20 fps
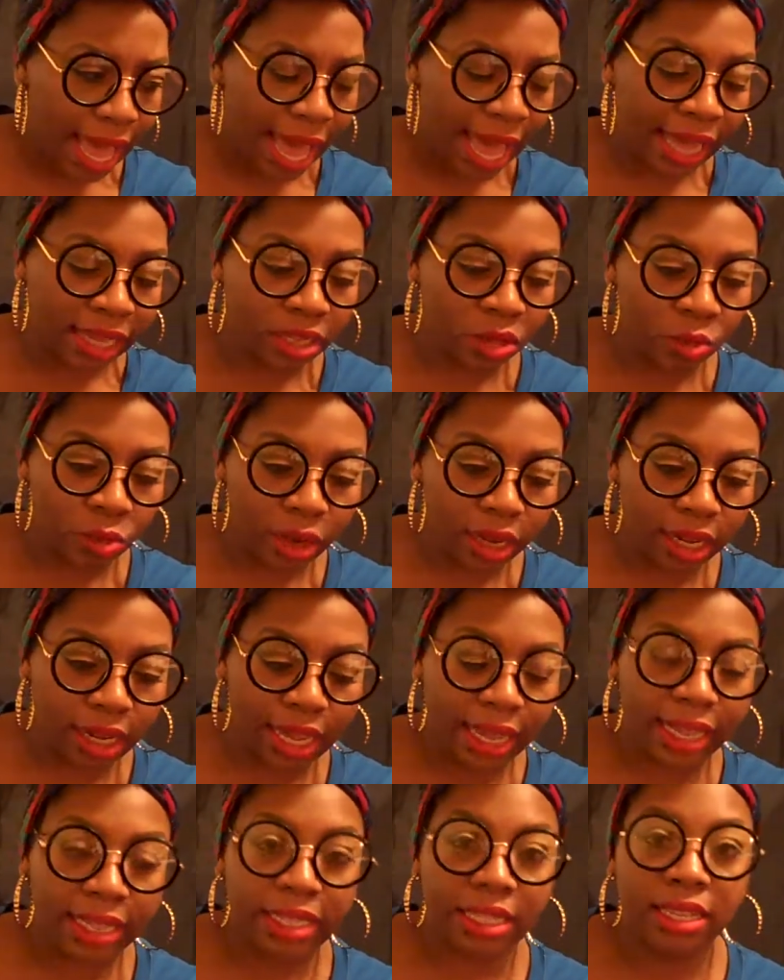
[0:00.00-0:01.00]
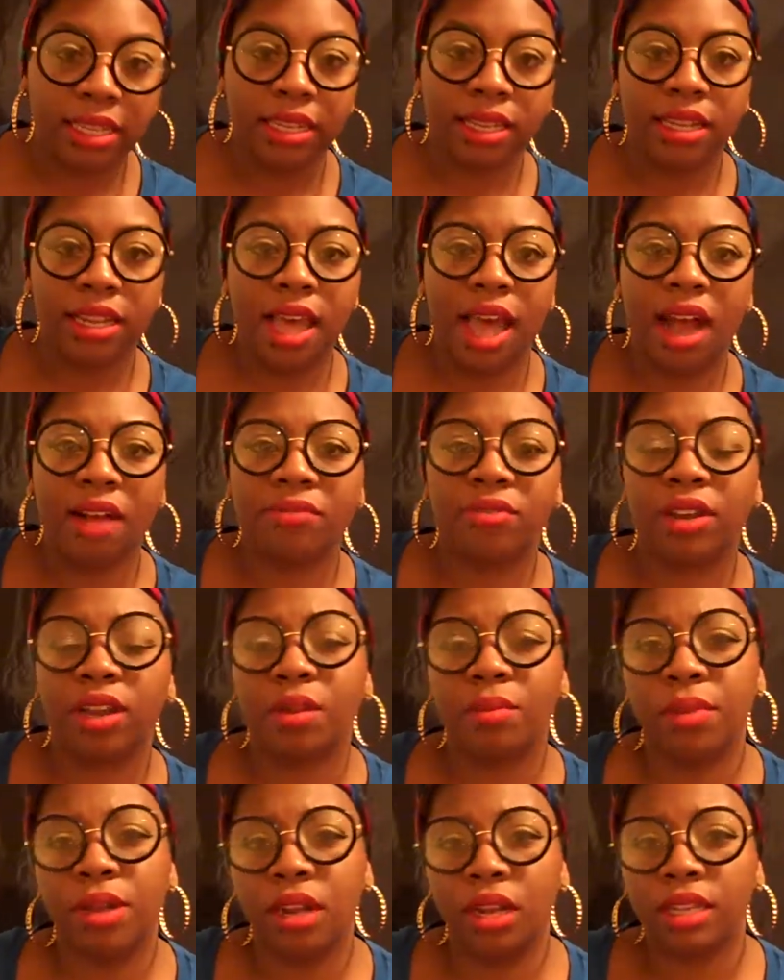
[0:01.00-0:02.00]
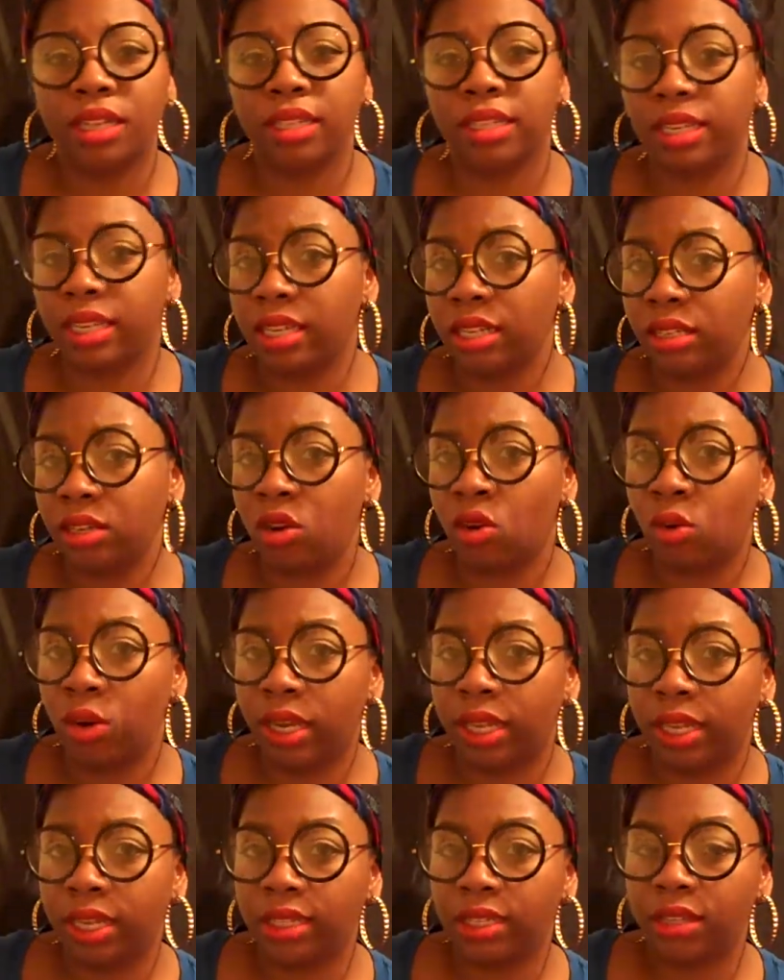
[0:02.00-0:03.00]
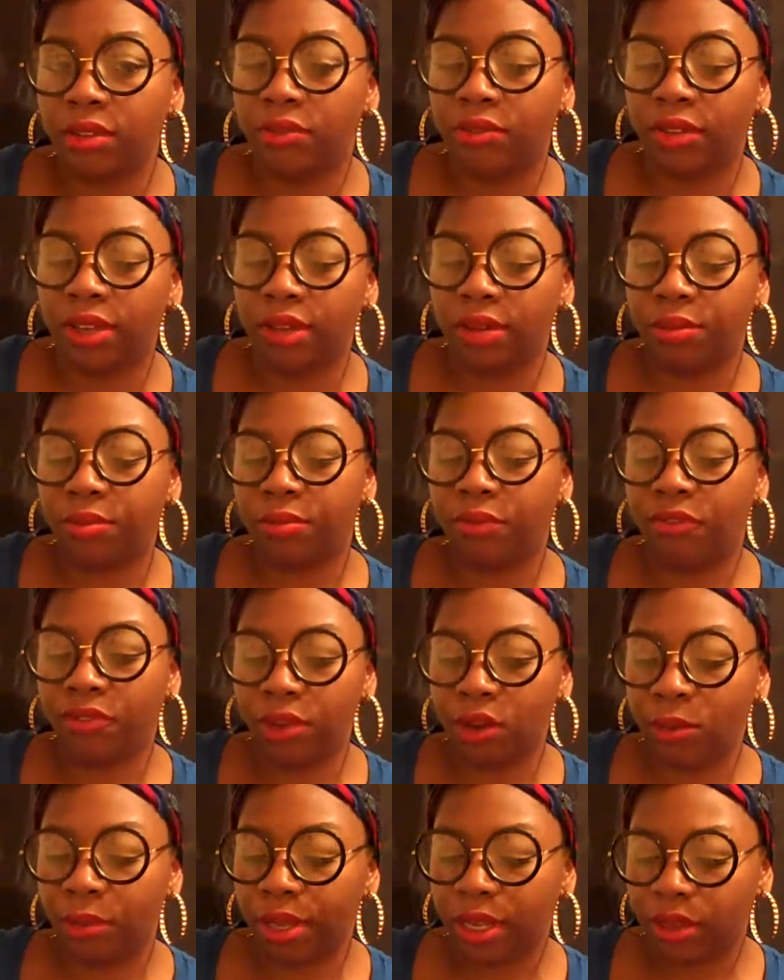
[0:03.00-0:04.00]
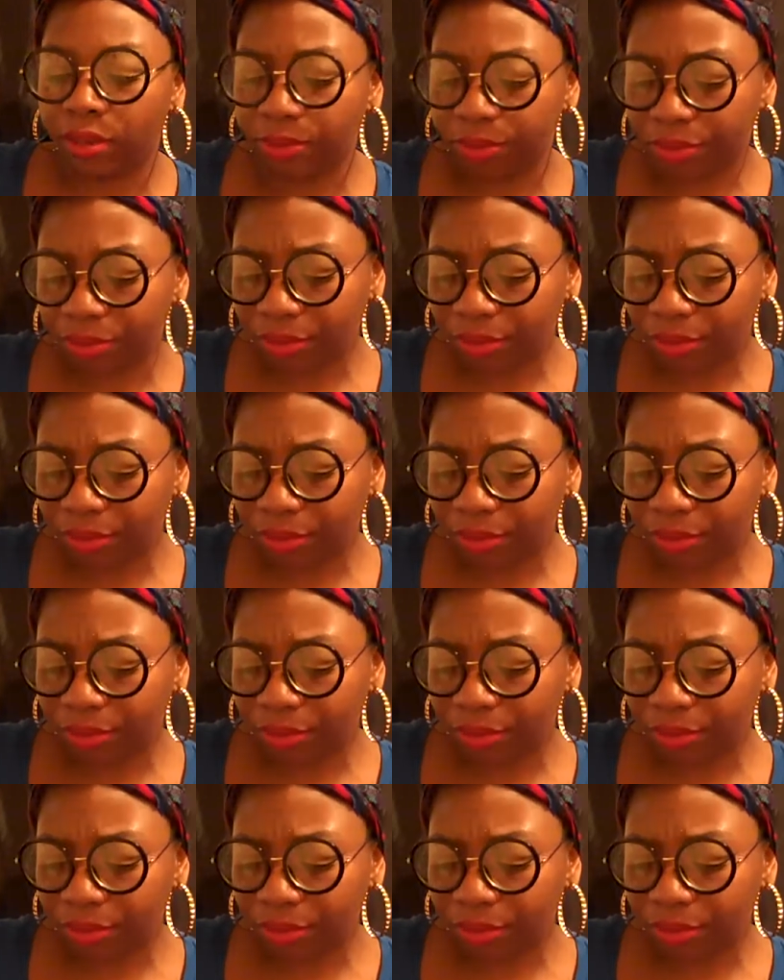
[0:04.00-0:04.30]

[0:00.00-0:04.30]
as well as African Americans going into filming.